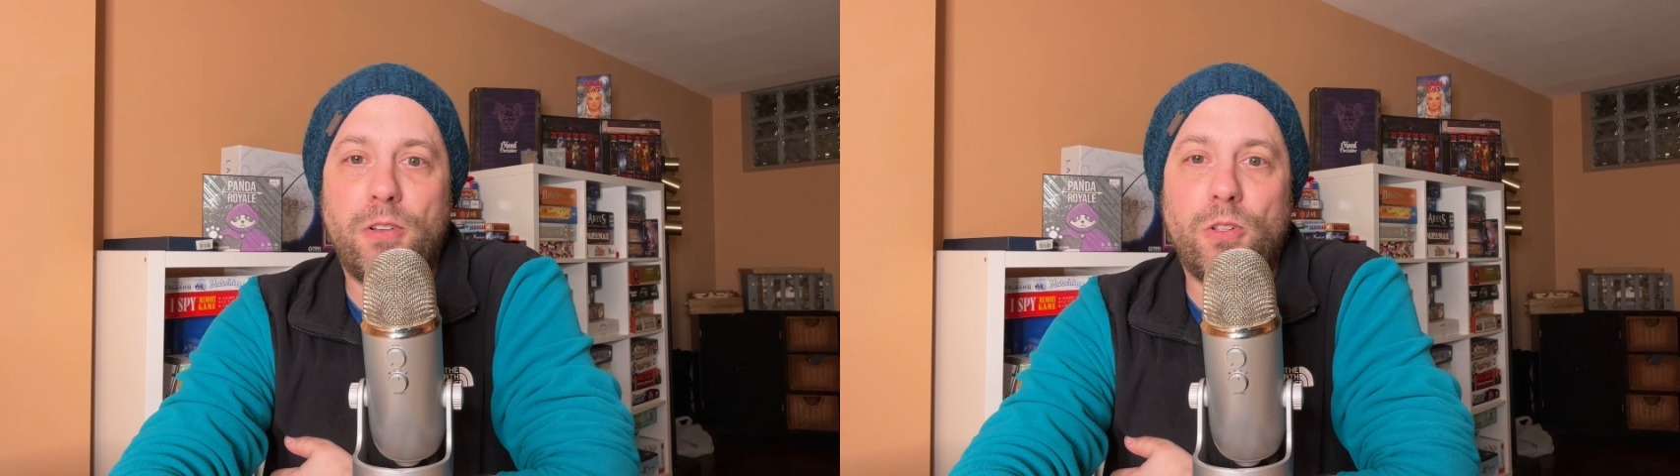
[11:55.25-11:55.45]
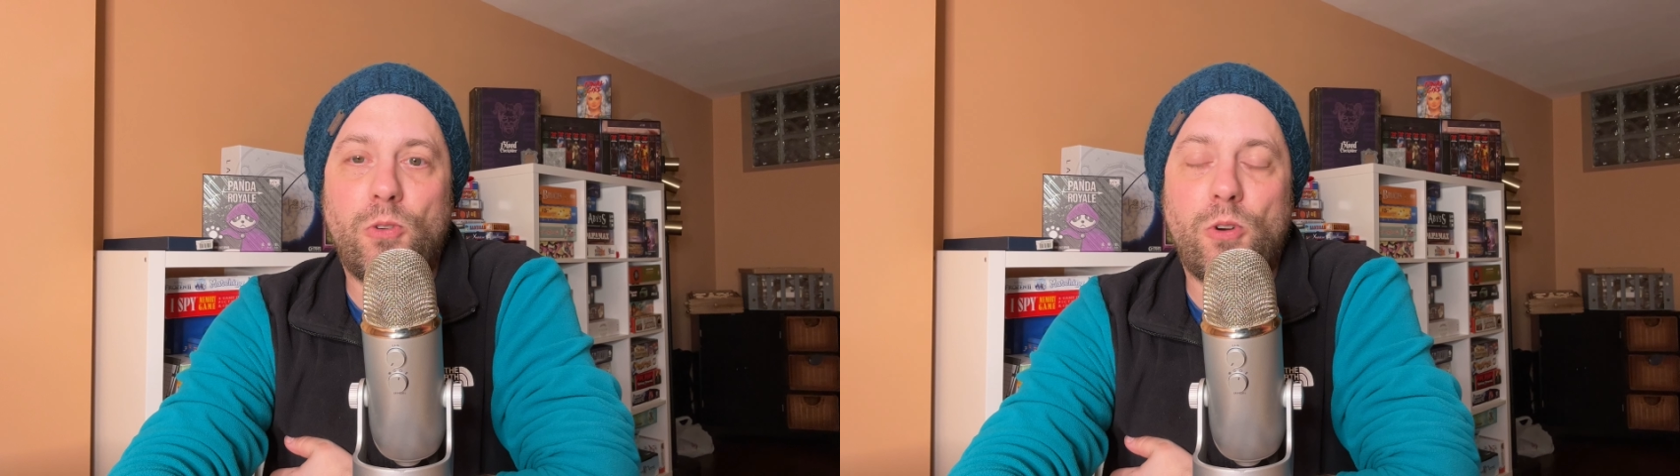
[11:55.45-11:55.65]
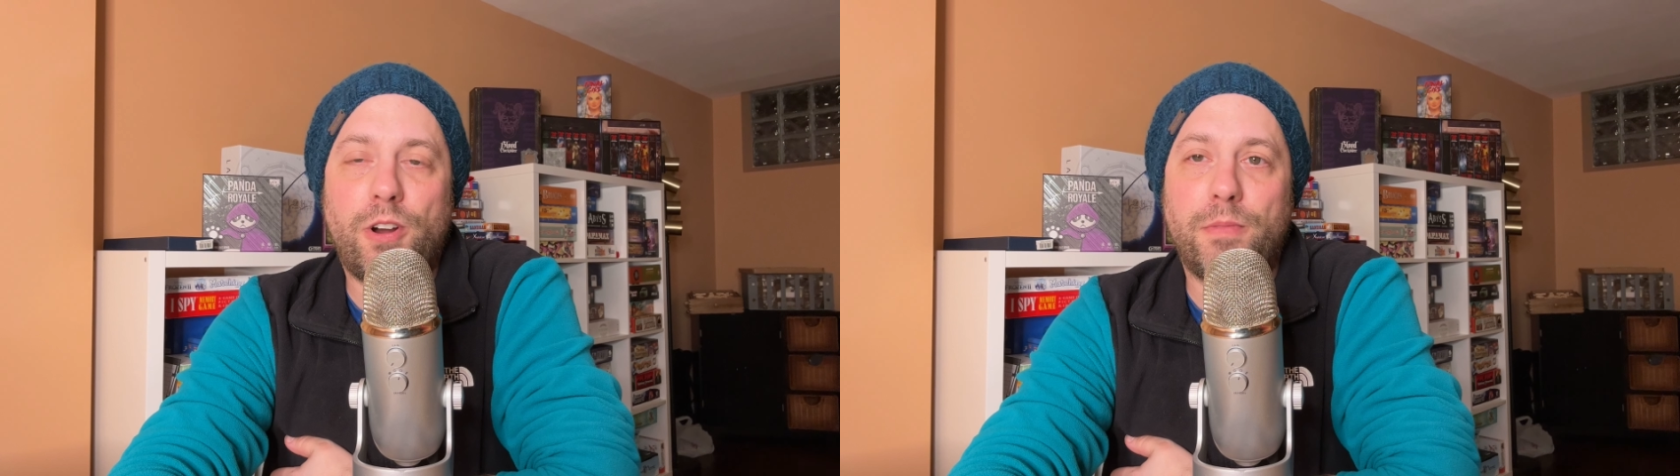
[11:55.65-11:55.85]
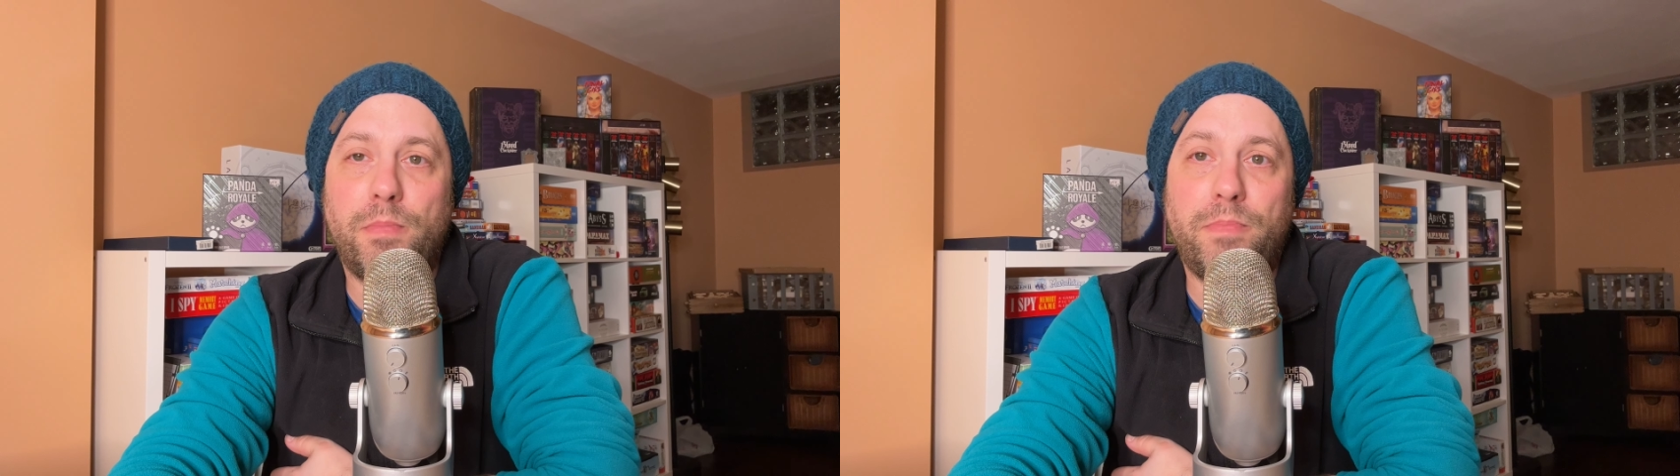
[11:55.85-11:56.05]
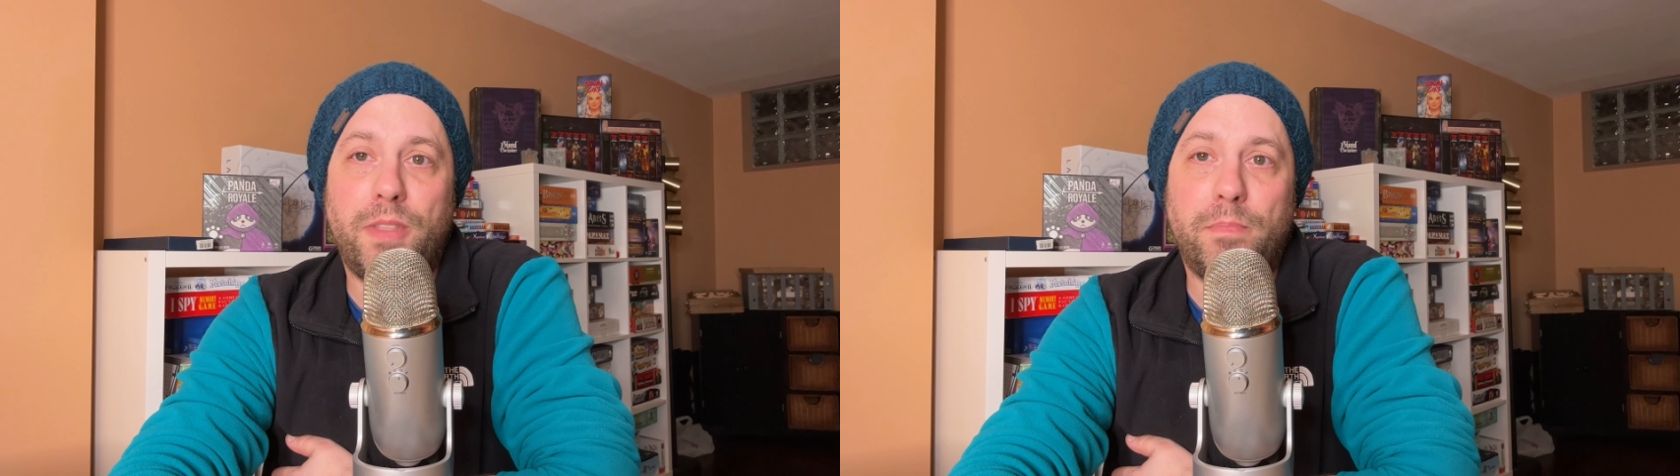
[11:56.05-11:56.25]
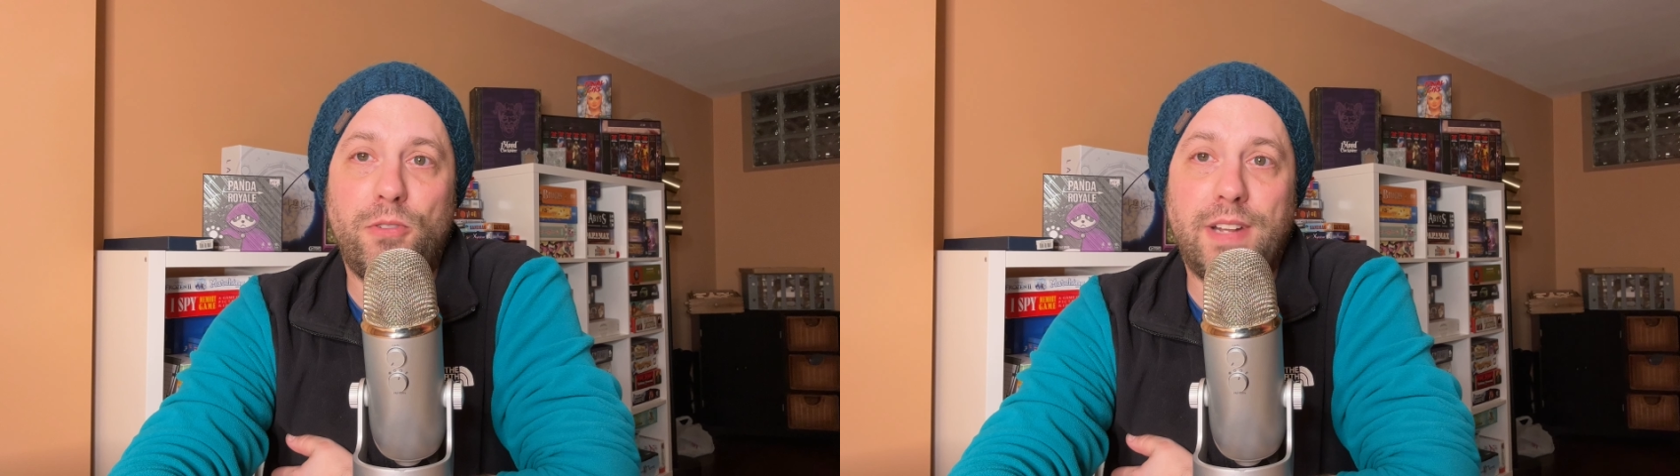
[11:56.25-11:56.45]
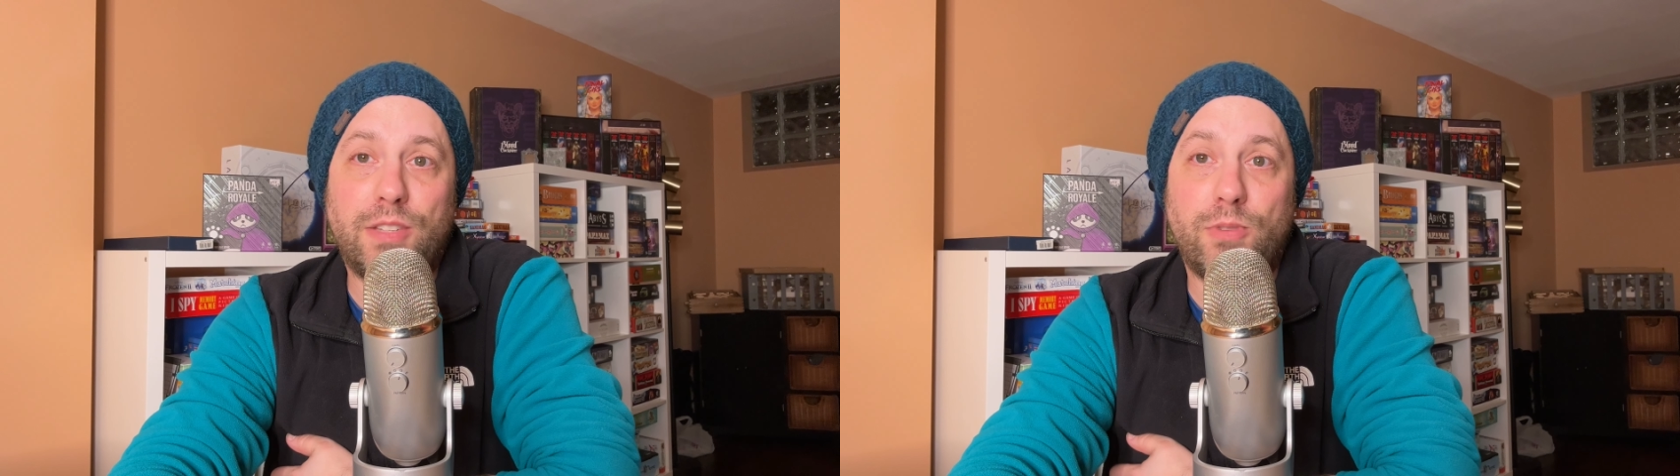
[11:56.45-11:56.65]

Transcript: or the blue dice,